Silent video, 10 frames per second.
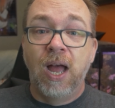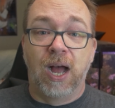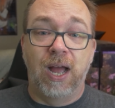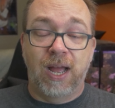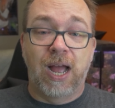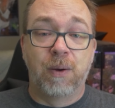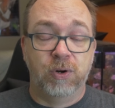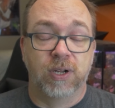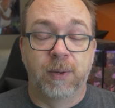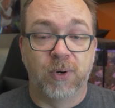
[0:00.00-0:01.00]
Uh, I
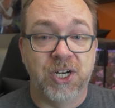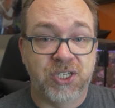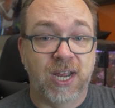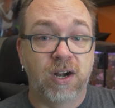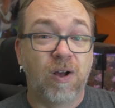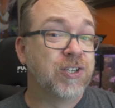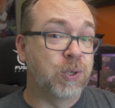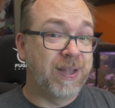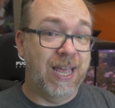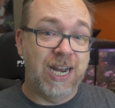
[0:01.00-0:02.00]
would really appreciate it.
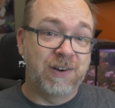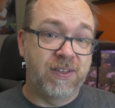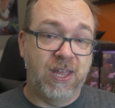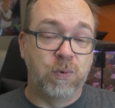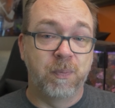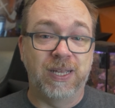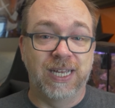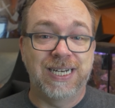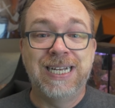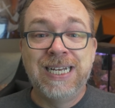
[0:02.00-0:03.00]
Also, again, everything will be
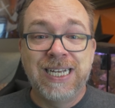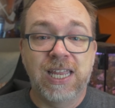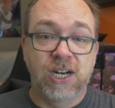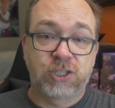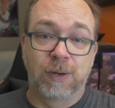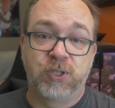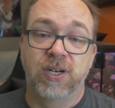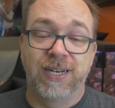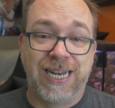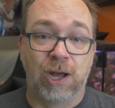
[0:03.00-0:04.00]
linked in the
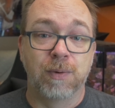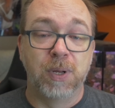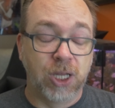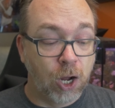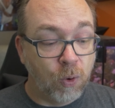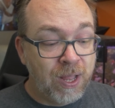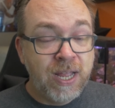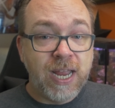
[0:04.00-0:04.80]
description down below,